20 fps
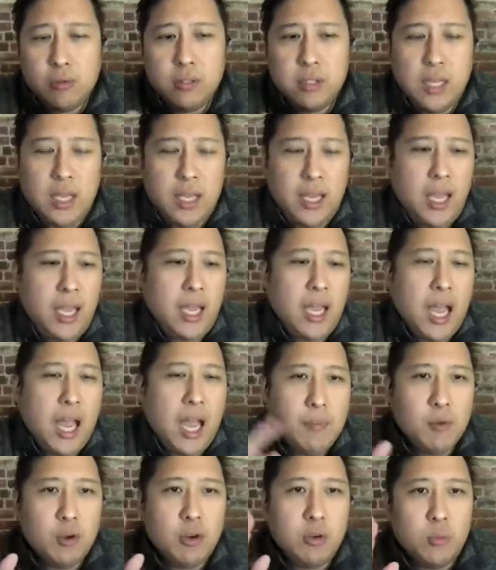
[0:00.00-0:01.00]
say, hey,
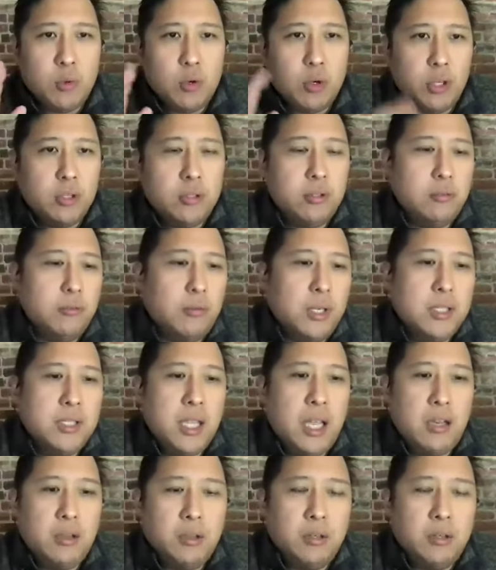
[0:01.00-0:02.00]
I'm on board too? What does
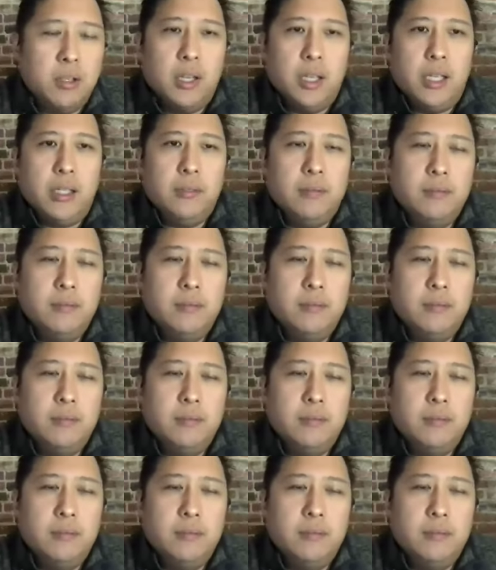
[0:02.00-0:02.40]
that look like?